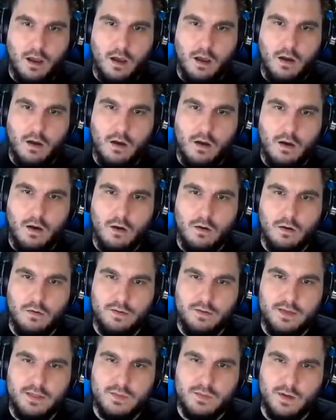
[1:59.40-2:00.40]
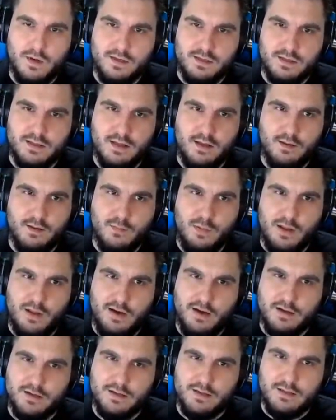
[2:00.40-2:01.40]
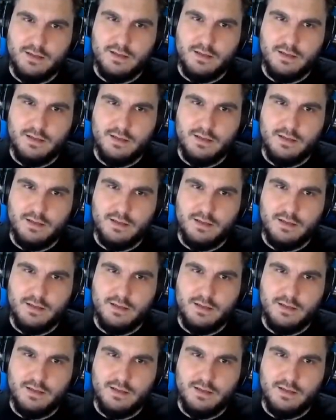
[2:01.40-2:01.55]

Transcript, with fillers: Oh, these ones, the other players.